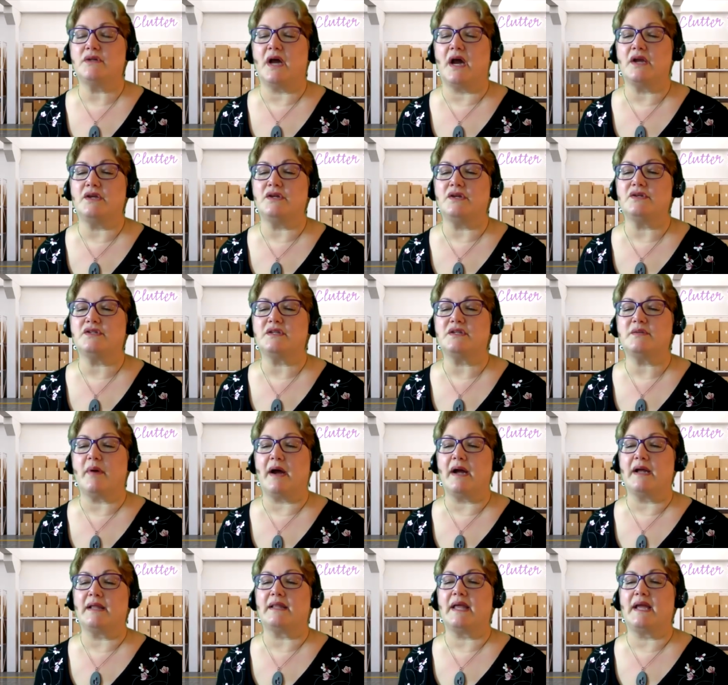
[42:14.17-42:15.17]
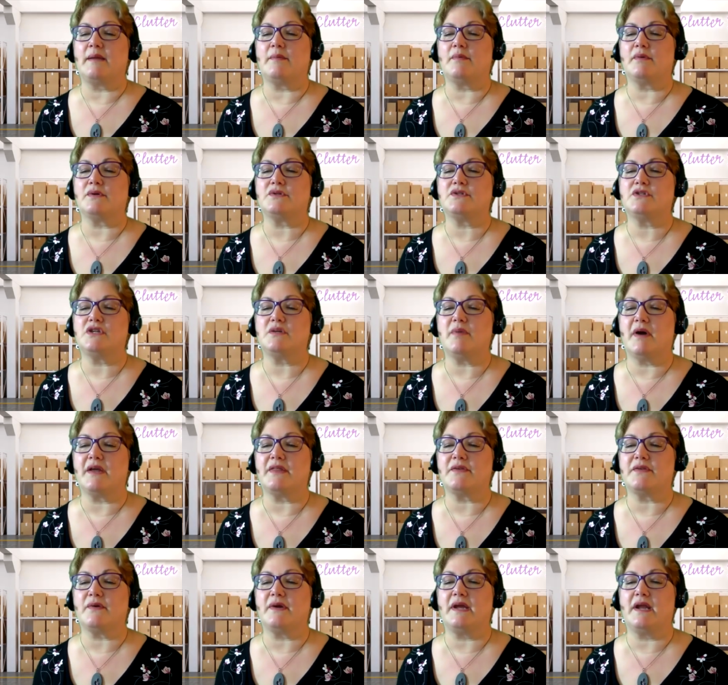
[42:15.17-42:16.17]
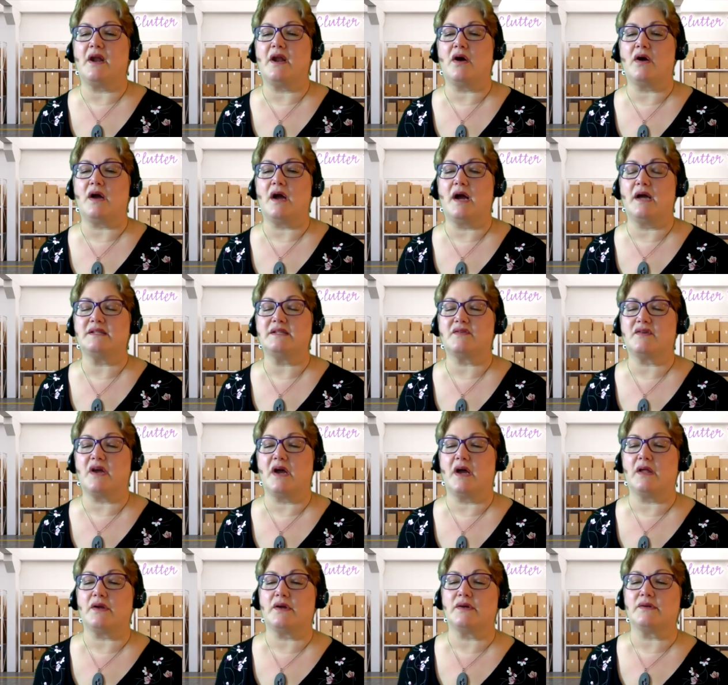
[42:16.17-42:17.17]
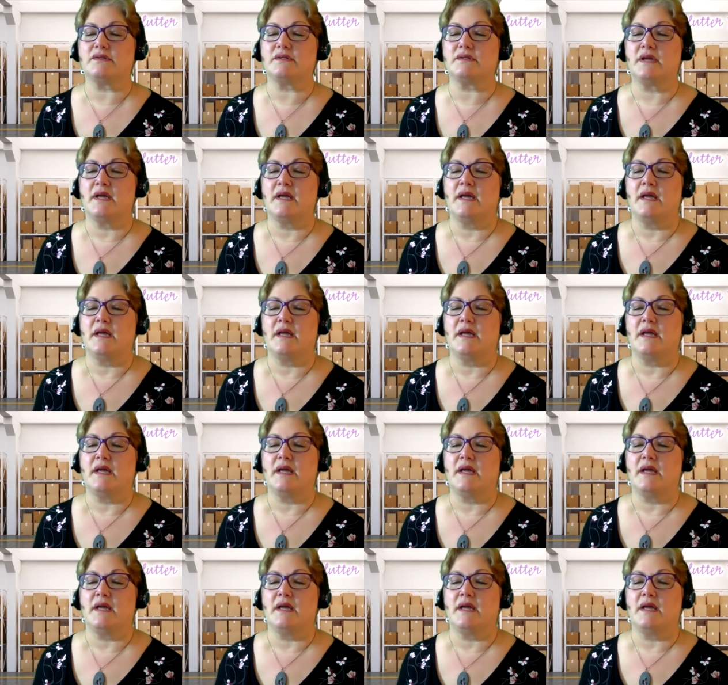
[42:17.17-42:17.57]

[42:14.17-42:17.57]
I used to buy labels 2x3 in all kinds of colors